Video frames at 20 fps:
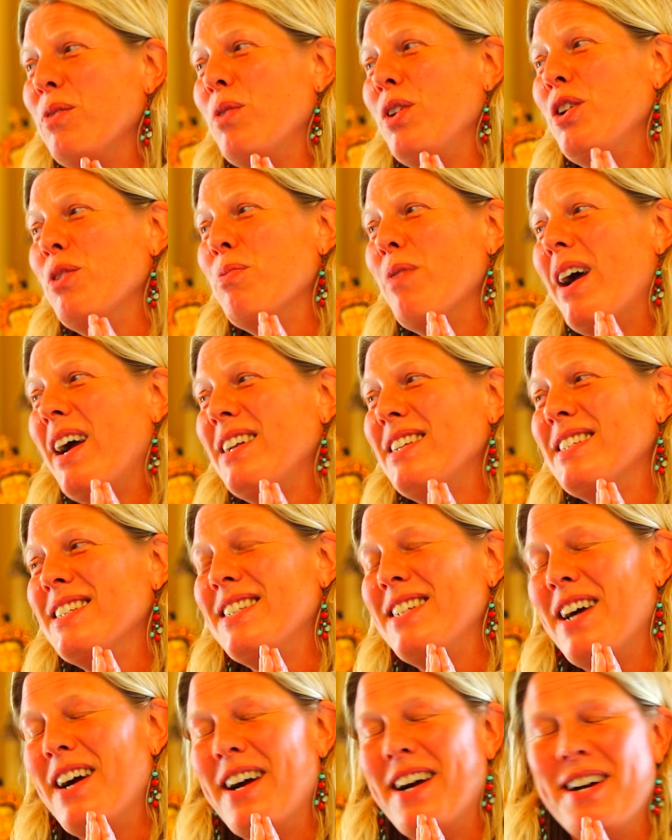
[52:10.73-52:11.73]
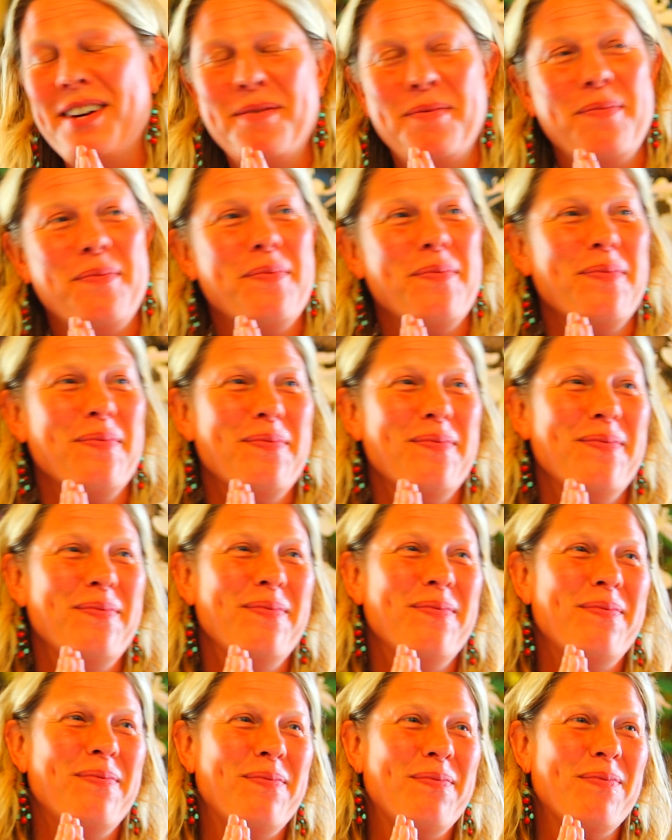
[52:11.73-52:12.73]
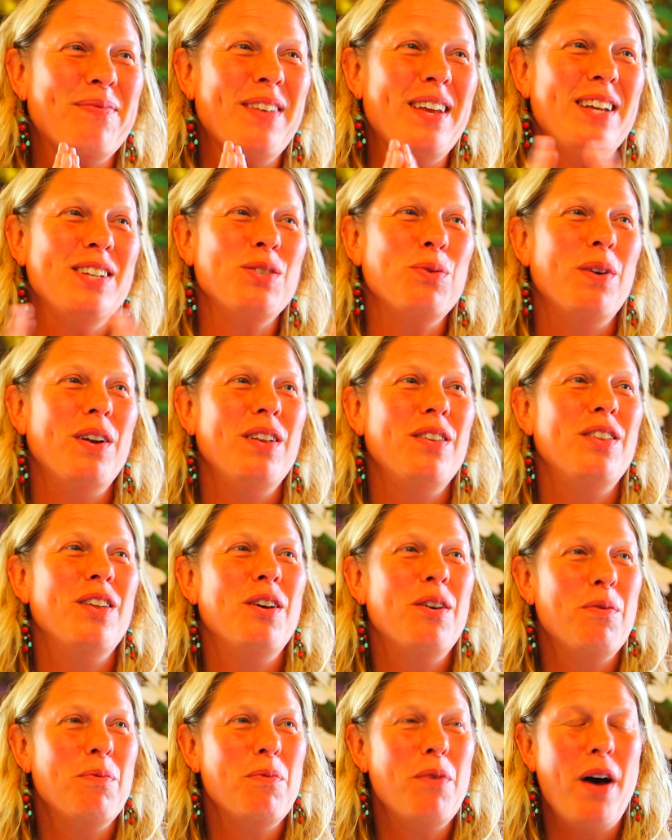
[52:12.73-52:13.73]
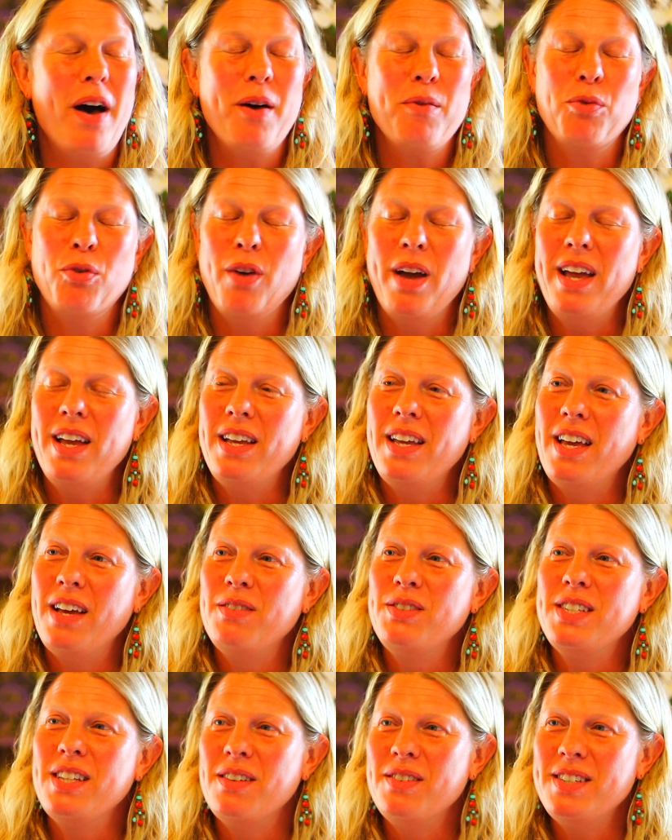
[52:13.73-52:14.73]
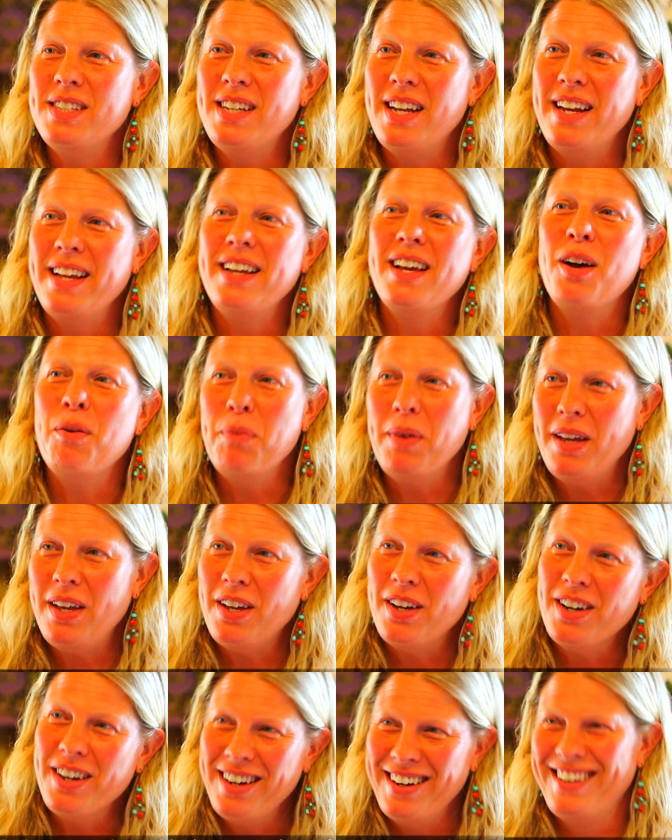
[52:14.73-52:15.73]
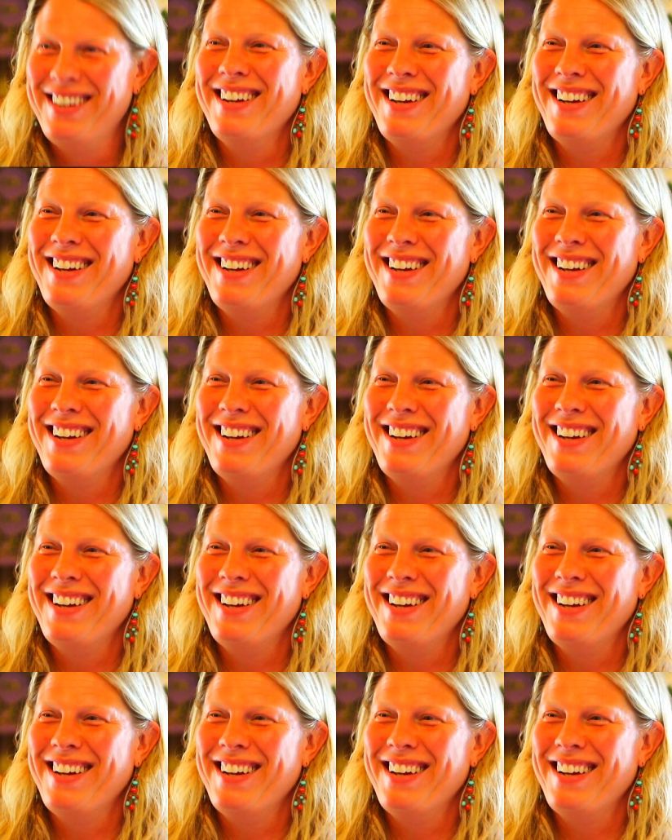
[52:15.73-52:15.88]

when you practice Tara. It's one of the great gifts of sitting up here.